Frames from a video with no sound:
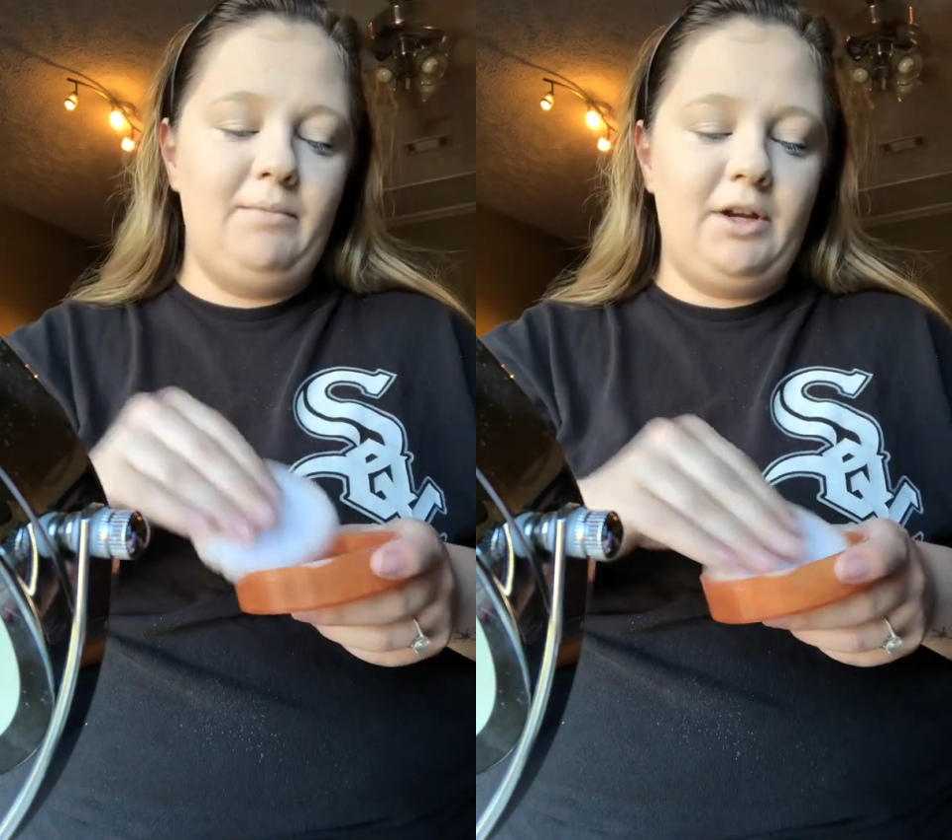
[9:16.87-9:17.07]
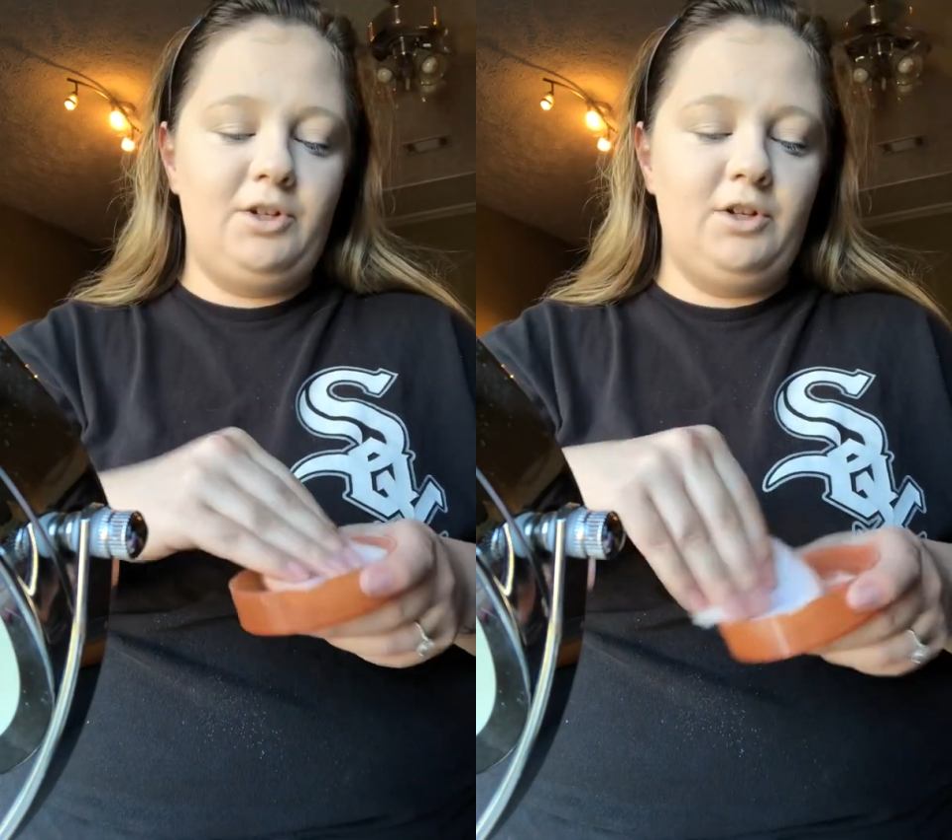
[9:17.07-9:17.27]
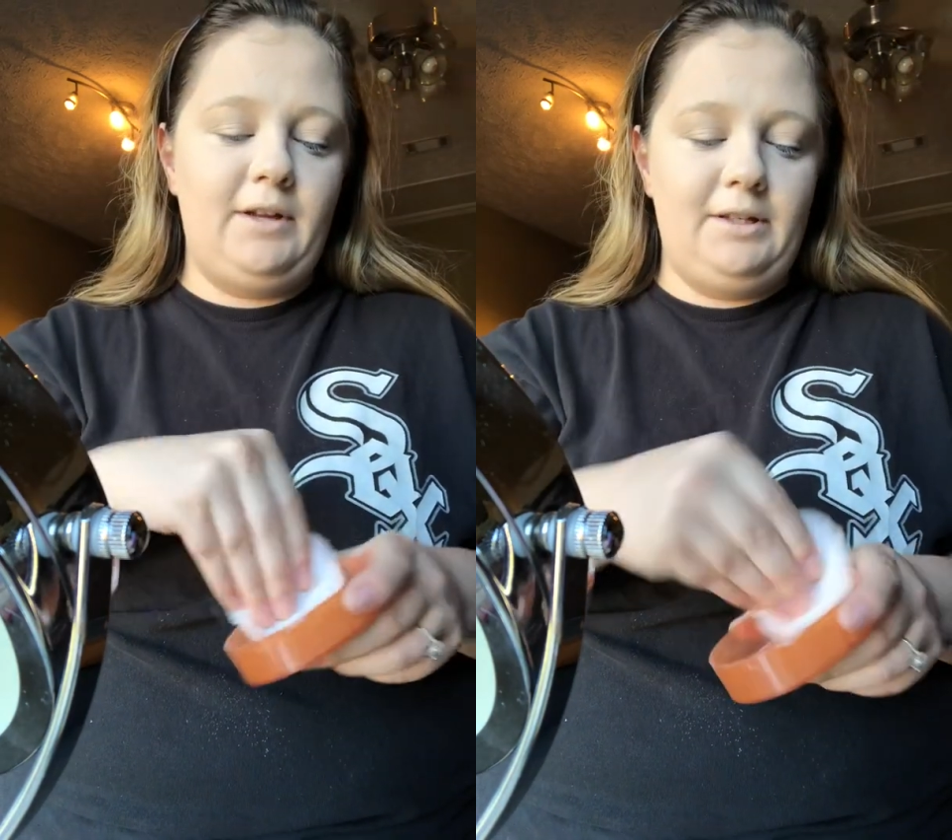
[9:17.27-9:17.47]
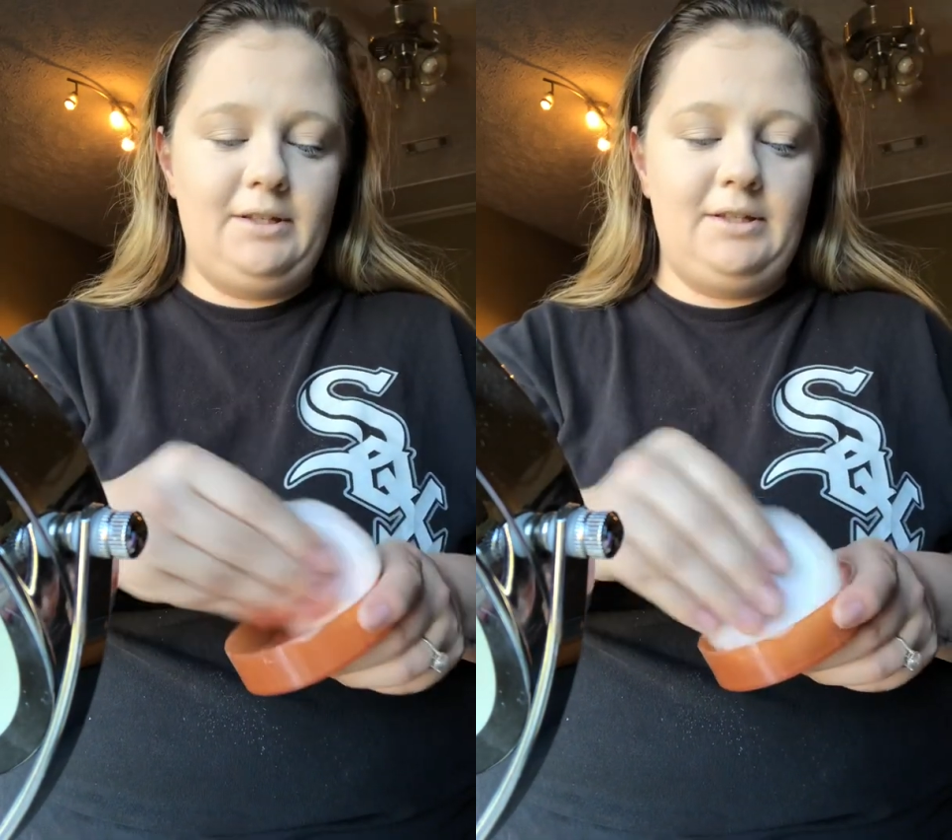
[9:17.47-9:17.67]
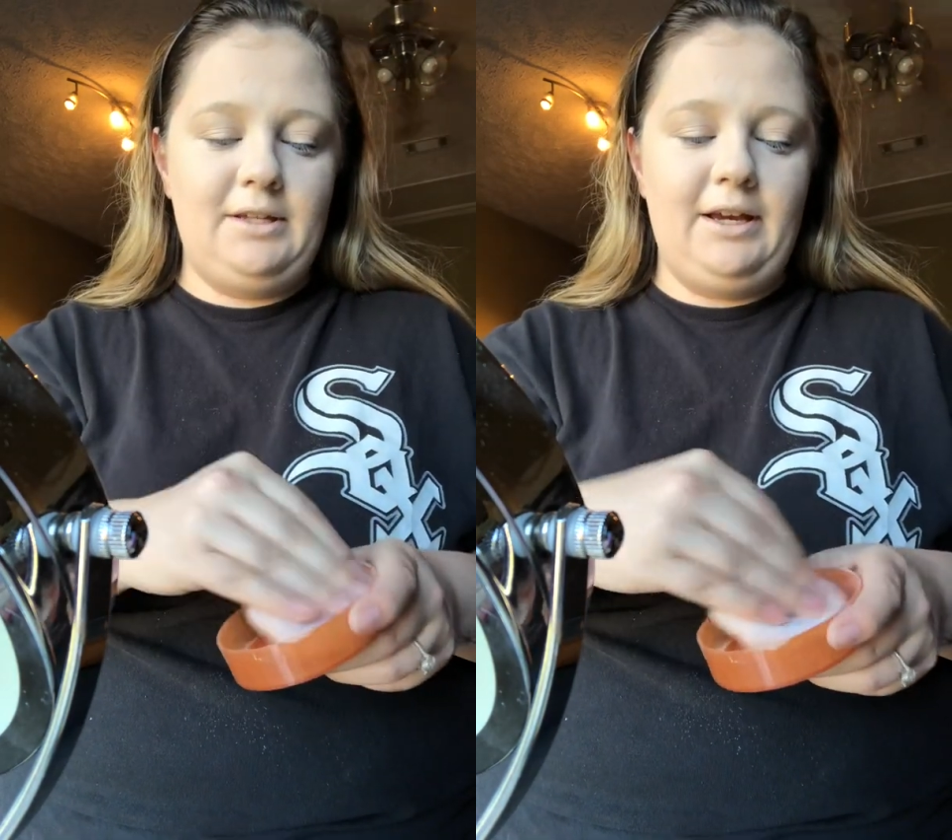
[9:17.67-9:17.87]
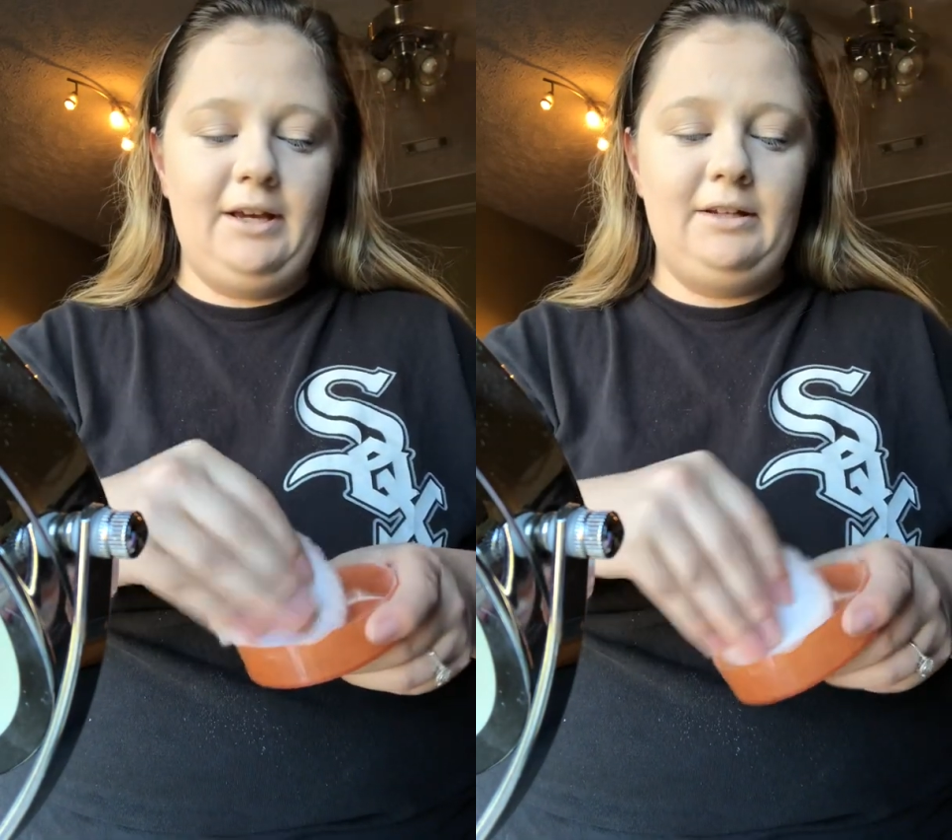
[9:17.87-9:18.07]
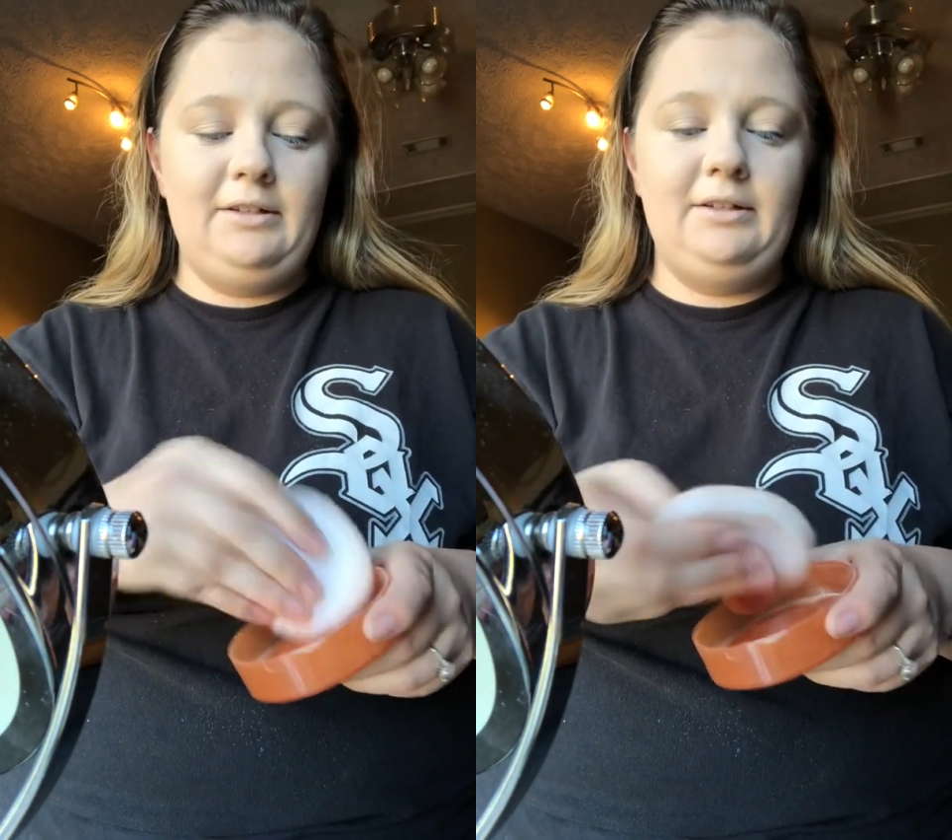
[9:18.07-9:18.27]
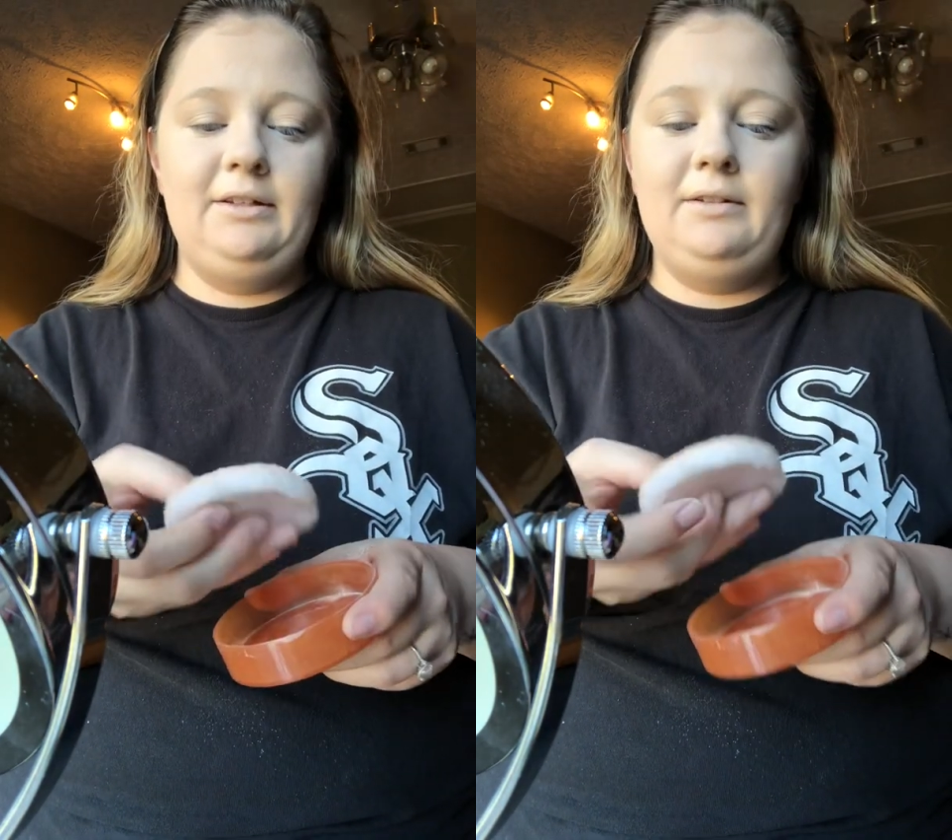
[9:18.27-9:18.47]
making sure that's
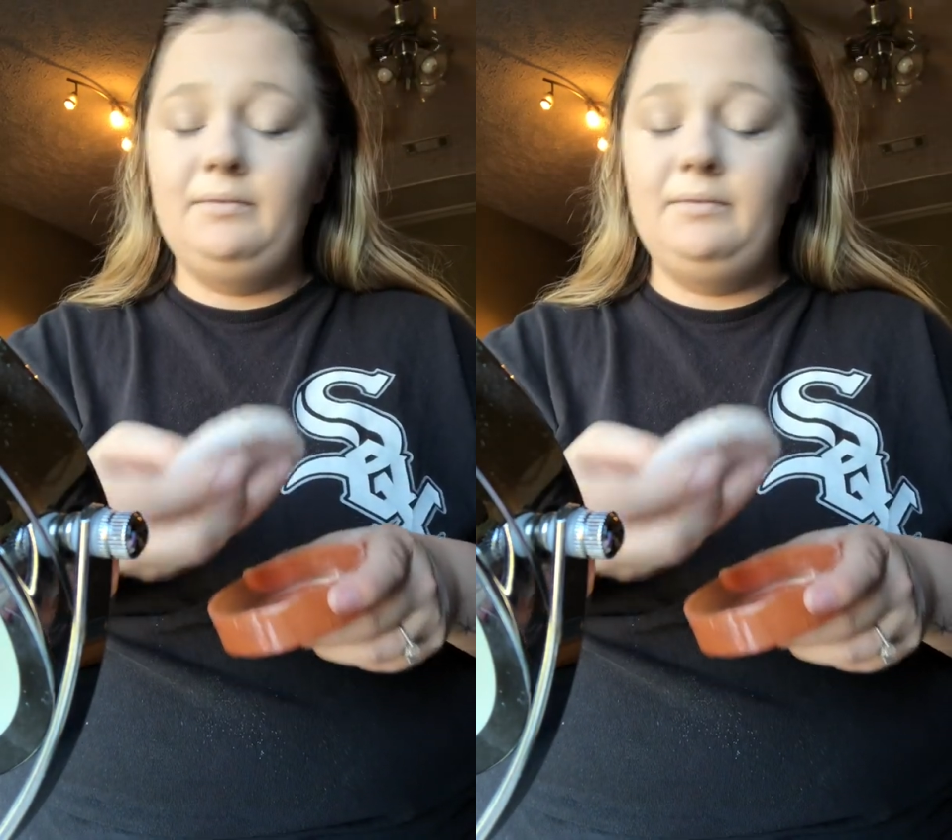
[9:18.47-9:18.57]
set.